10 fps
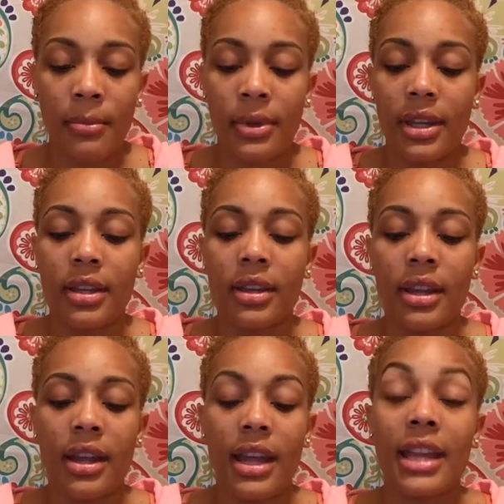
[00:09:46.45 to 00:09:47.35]
but
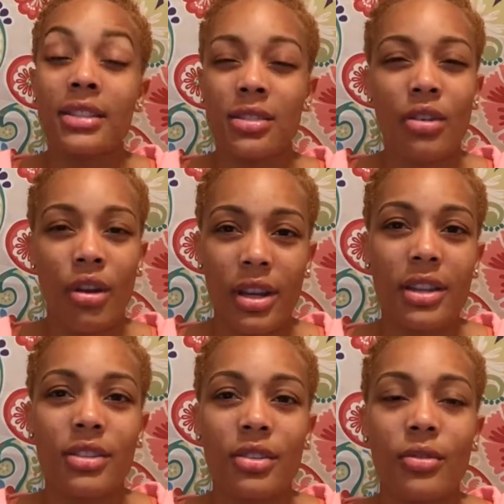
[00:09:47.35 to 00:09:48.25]
it's starting
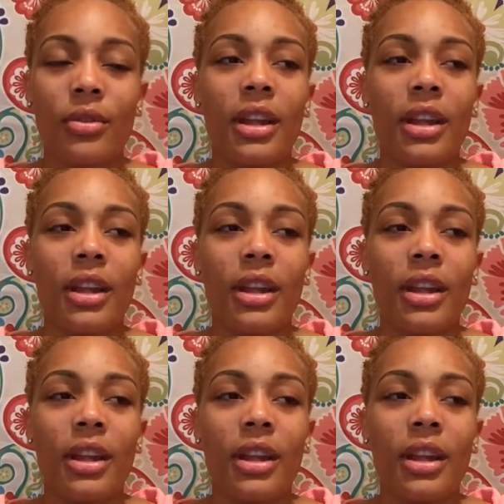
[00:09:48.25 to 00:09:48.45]
to.